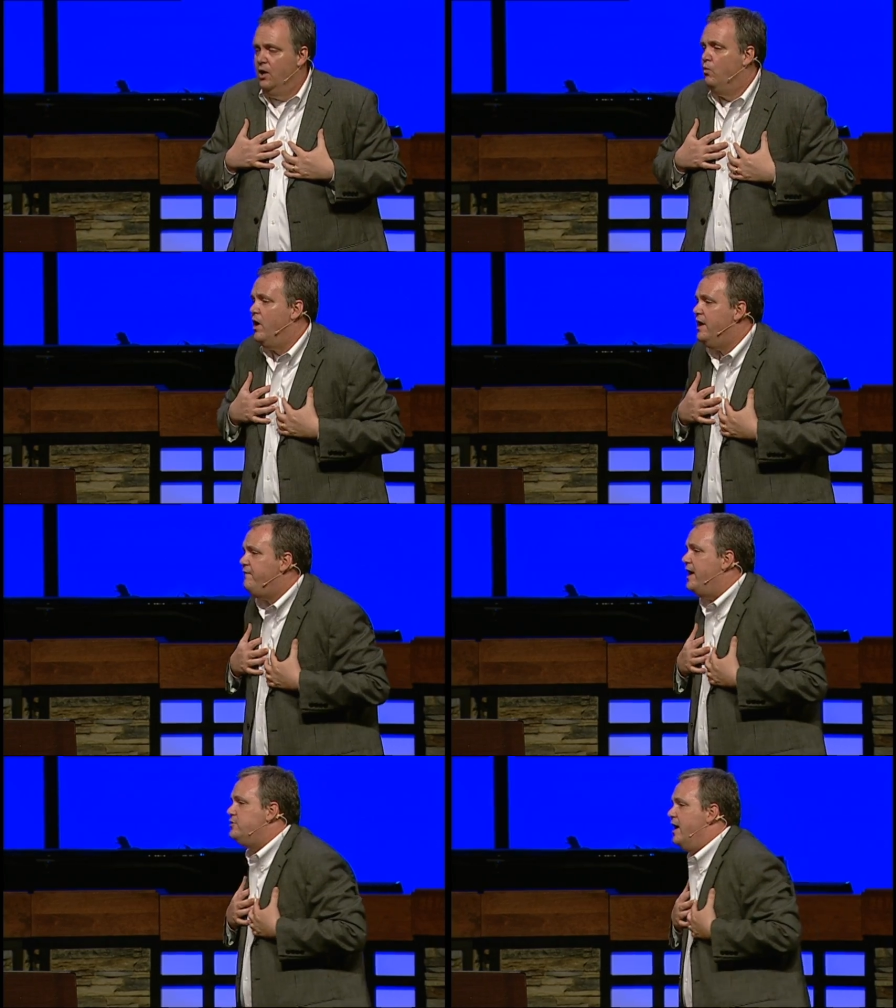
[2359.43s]
What if
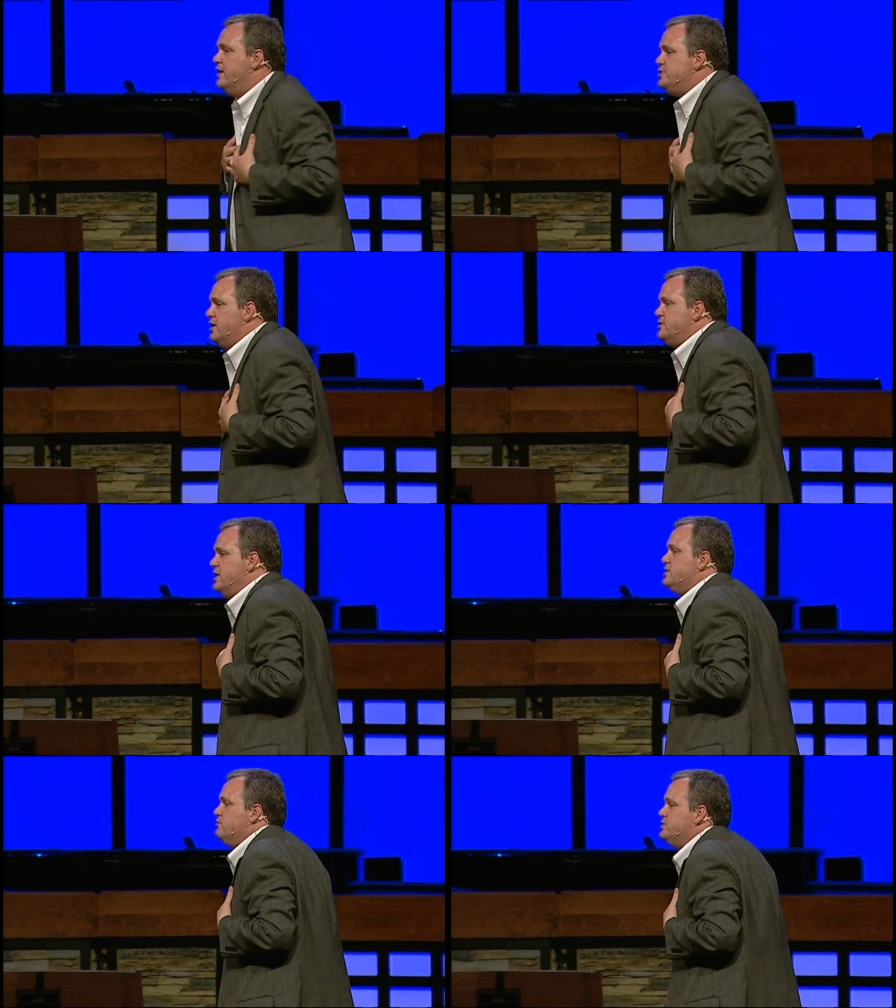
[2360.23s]
I try to share
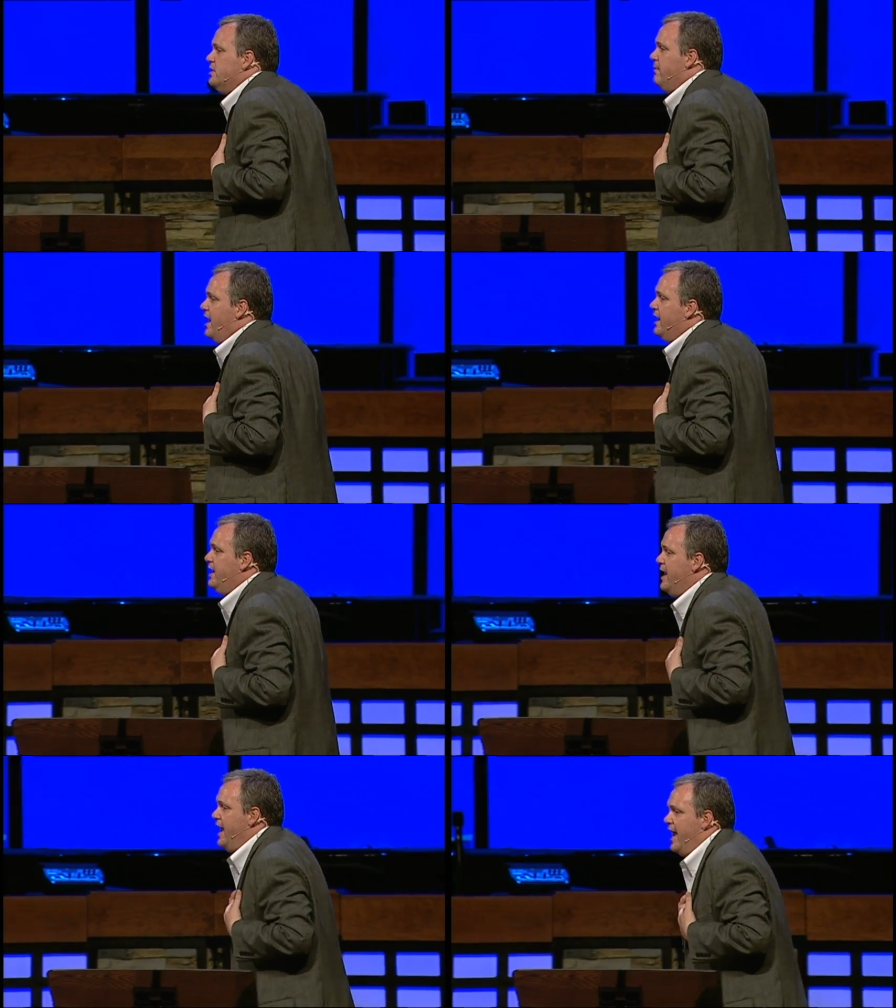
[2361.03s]
Jesus with
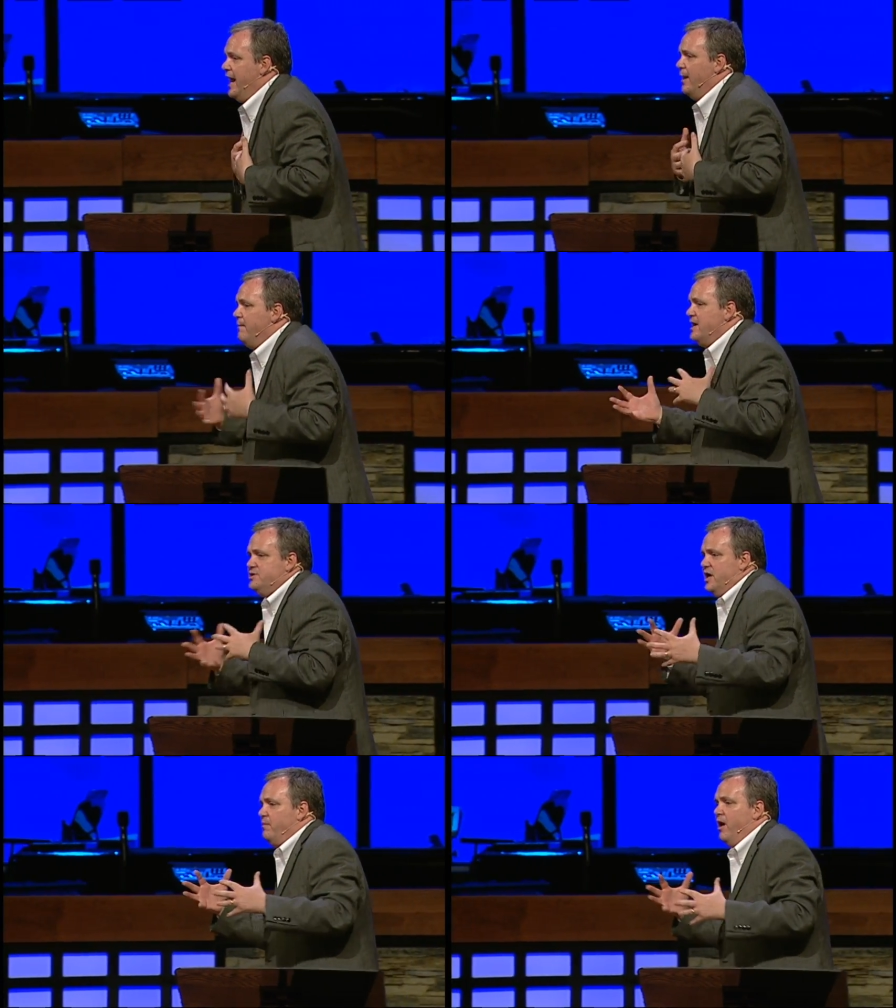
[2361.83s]
somebody and I
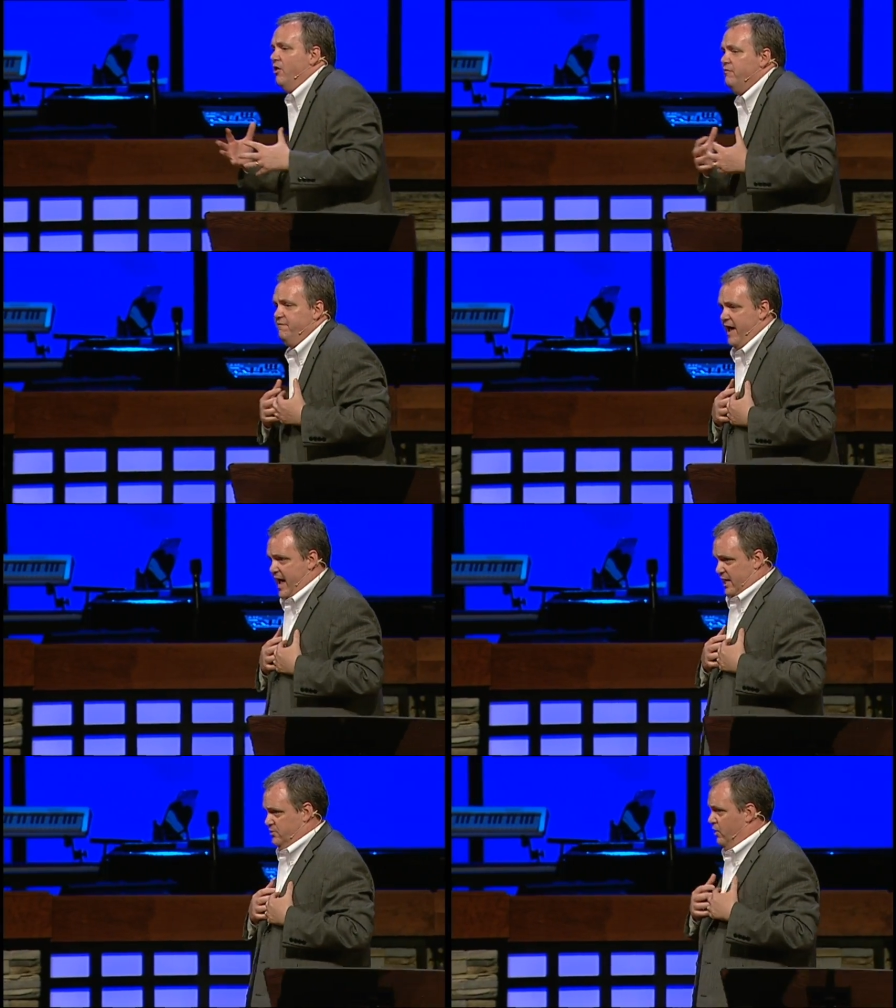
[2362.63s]
mess up all the facts?